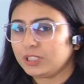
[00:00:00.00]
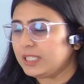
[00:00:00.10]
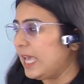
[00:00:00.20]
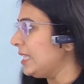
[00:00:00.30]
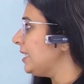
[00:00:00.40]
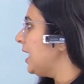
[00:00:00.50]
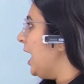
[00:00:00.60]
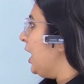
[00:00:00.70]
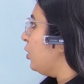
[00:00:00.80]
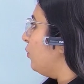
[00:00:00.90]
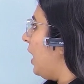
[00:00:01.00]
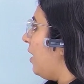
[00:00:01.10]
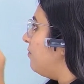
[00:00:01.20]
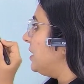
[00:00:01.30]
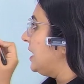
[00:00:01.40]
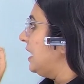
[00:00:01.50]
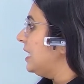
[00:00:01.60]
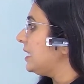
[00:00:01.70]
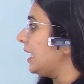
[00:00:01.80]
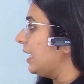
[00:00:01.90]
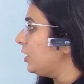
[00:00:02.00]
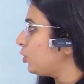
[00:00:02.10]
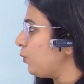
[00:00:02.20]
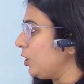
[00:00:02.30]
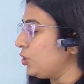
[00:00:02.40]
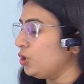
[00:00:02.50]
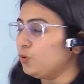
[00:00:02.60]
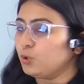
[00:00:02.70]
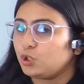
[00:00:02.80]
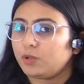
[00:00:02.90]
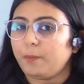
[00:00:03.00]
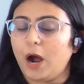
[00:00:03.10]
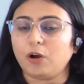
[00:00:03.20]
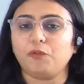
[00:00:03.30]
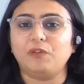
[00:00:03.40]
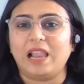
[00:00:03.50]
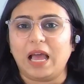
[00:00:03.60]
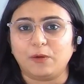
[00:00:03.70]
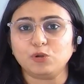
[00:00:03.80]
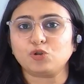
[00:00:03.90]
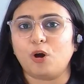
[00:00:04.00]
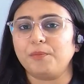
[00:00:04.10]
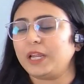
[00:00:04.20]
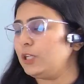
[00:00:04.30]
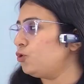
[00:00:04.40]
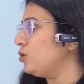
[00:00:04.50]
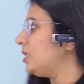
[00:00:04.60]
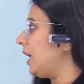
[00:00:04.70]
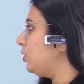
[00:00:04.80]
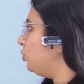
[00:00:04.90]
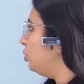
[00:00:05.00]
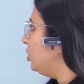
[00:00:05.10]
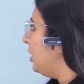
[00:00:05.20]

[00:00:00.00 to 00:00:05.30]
sense. You will have miscellaneous English questions, which is a part of language comprehension section.